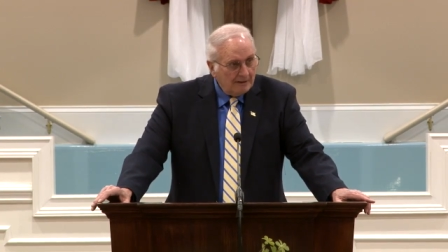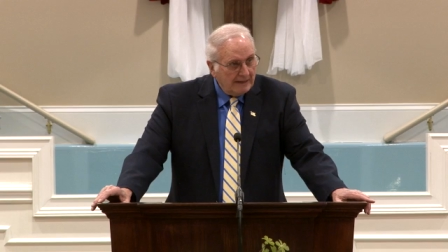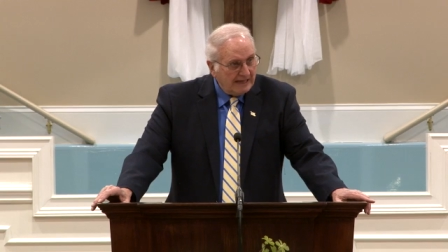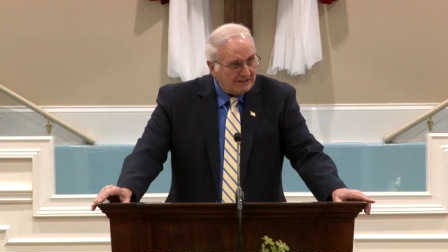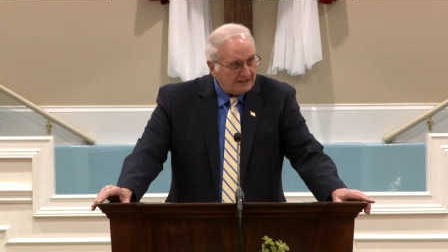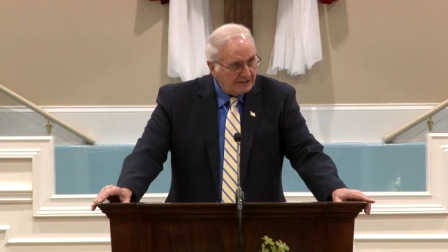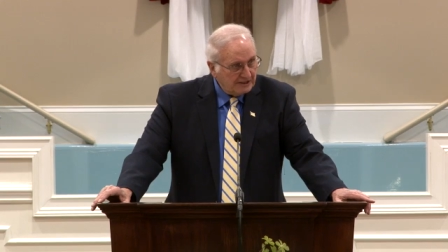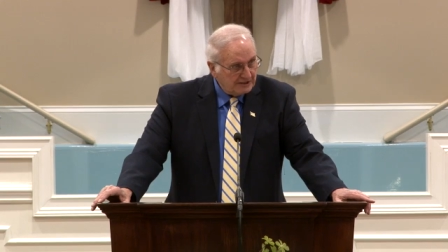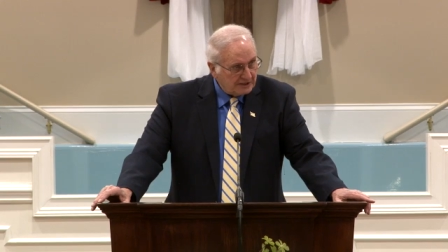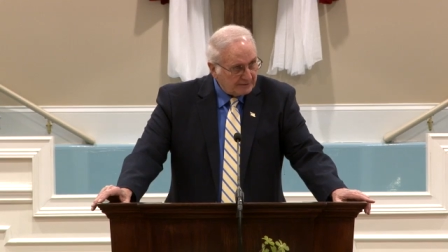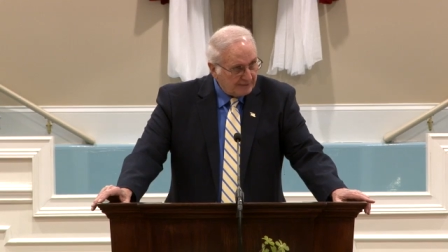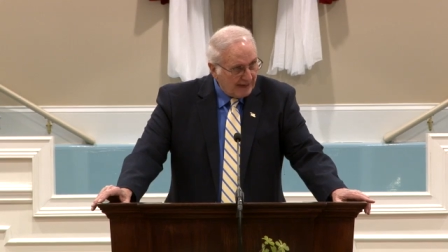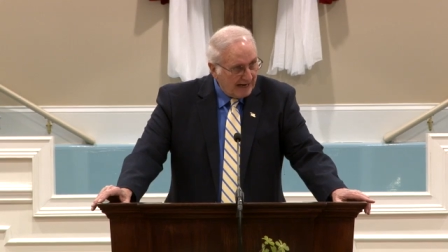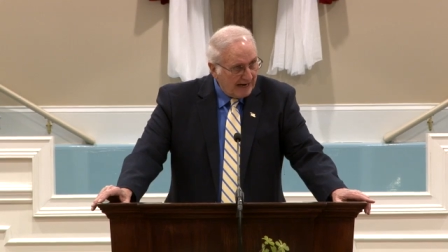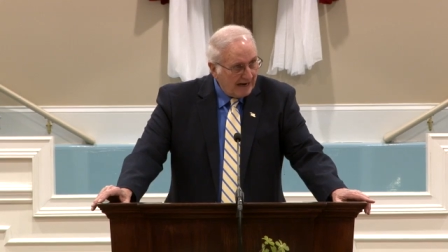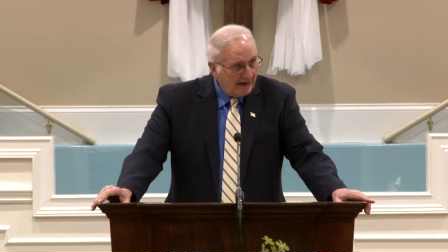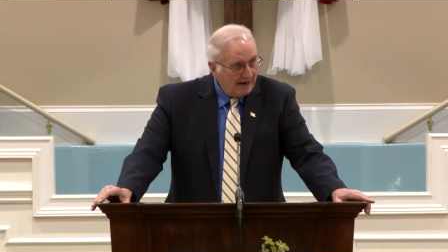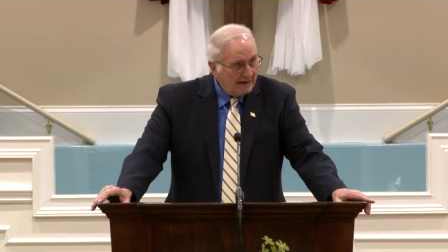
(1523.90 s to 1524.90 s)
That's
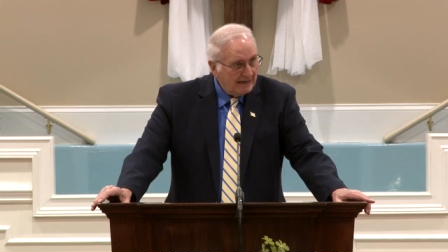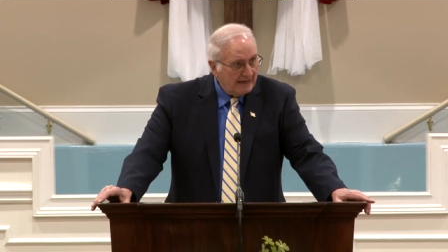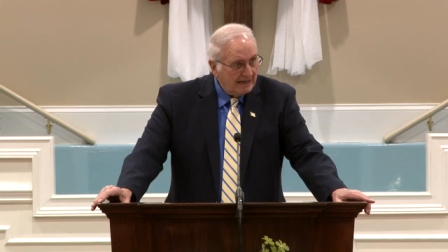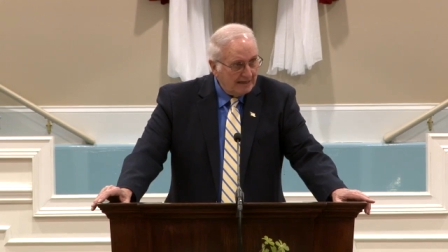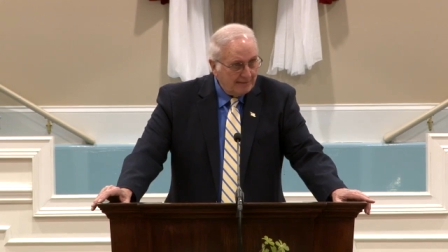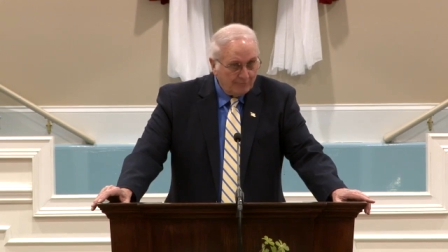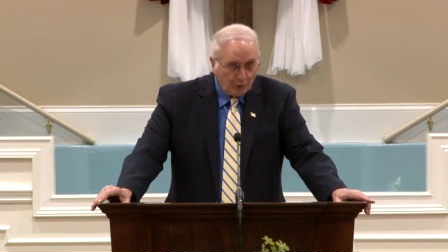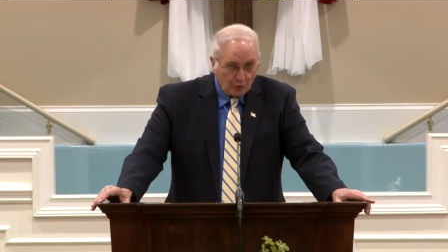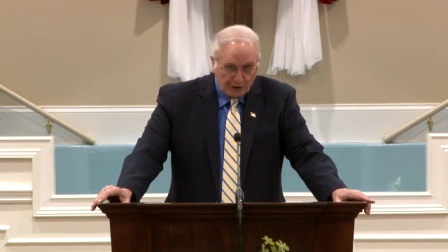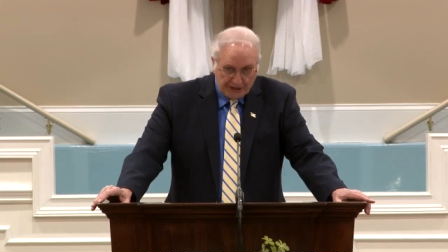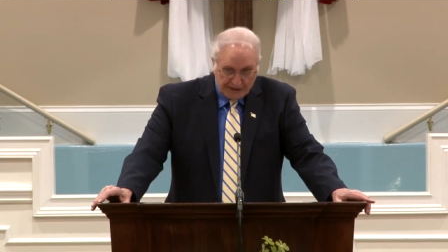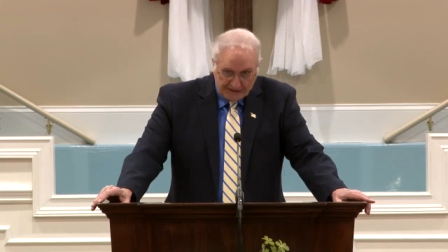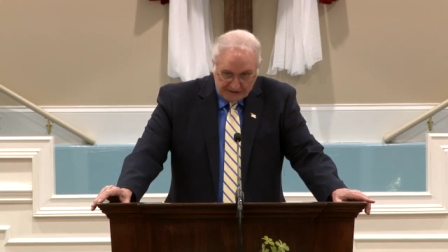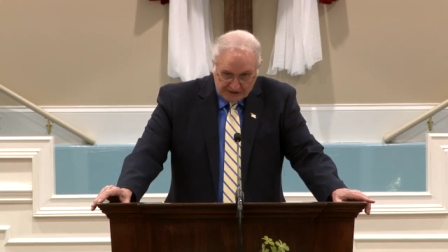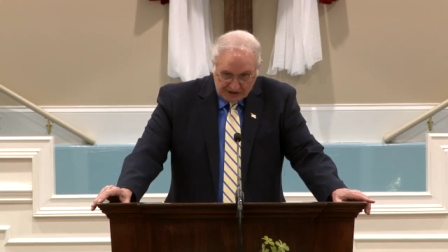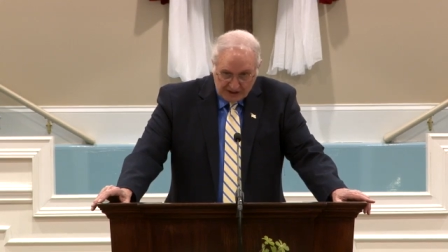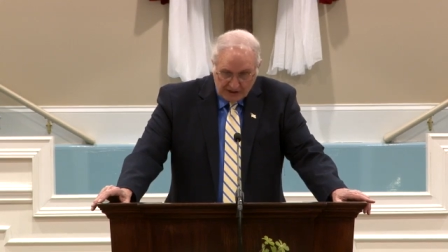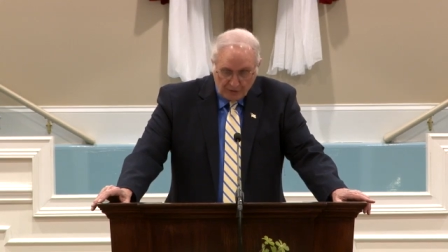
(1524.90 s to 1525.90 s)
inspired, and He
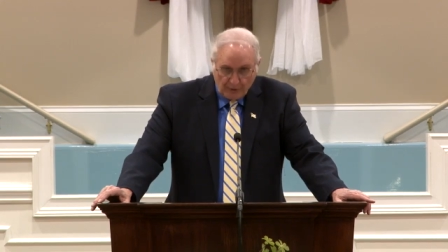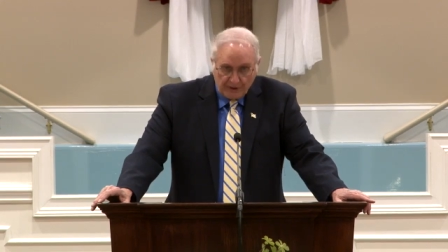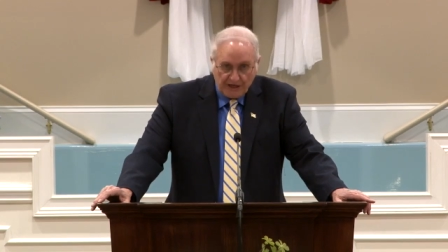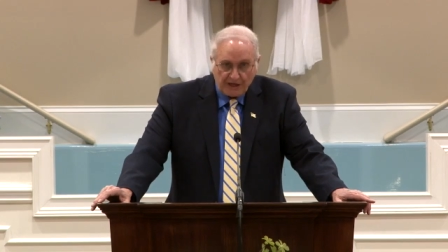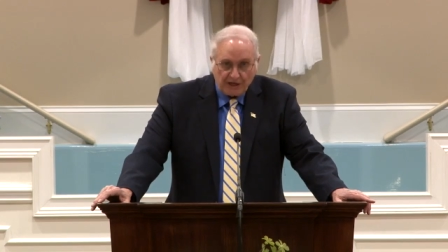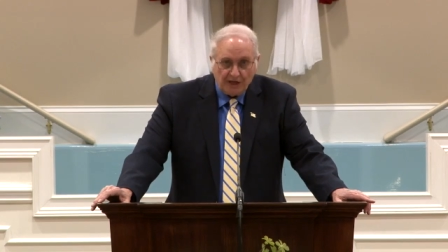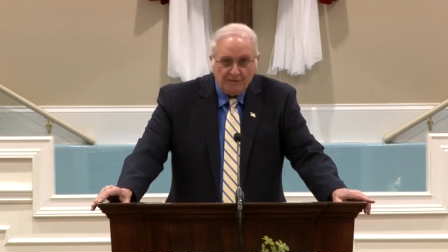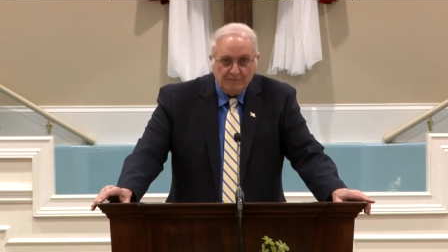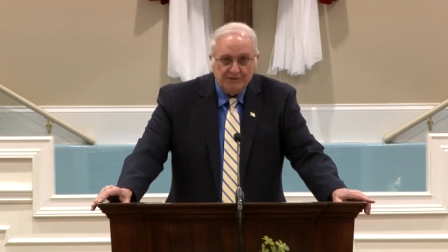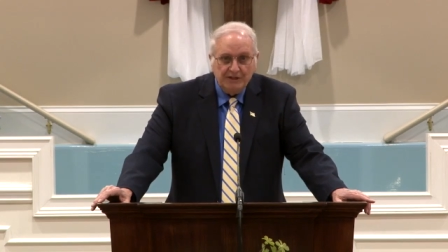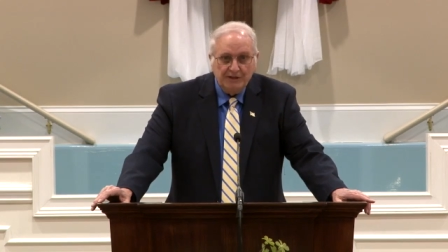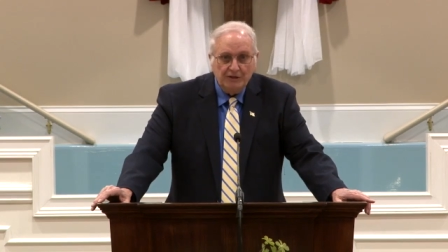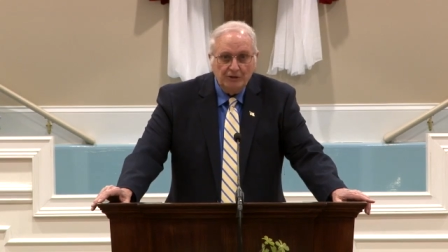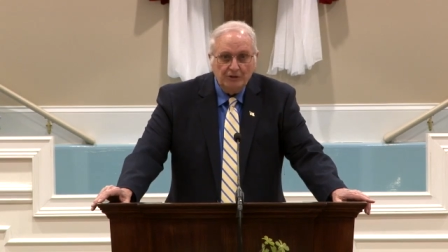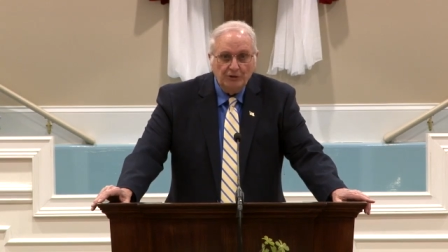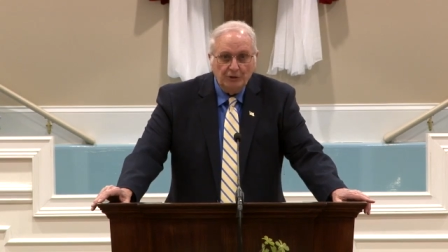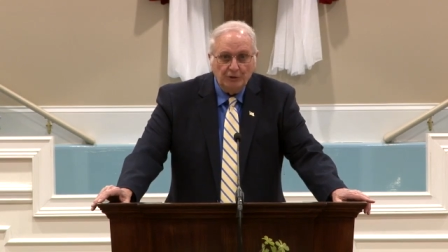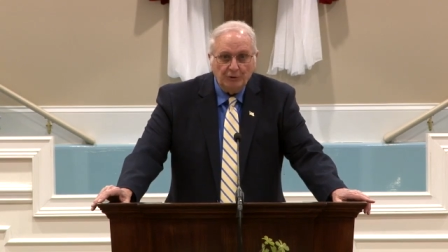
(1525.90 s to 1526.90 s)
breathes it when it comes
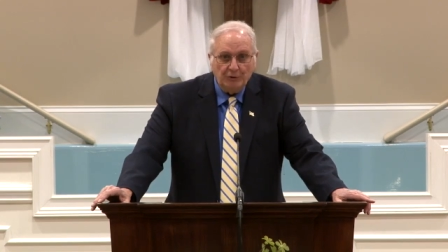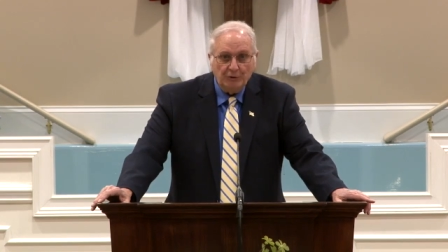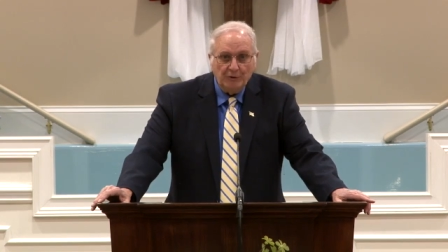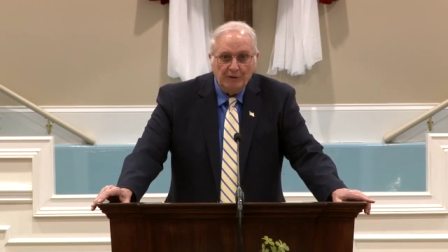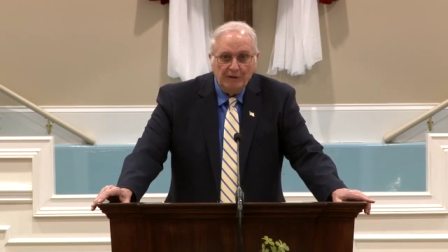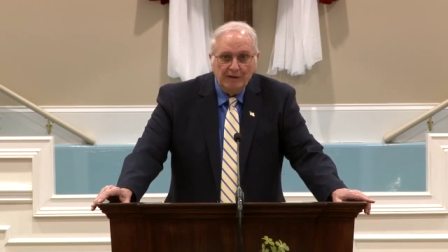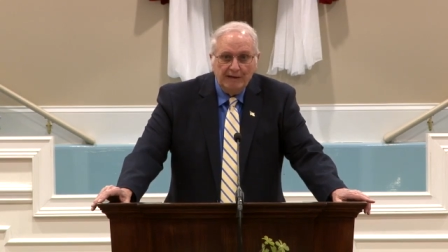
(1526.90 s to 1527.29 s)
into you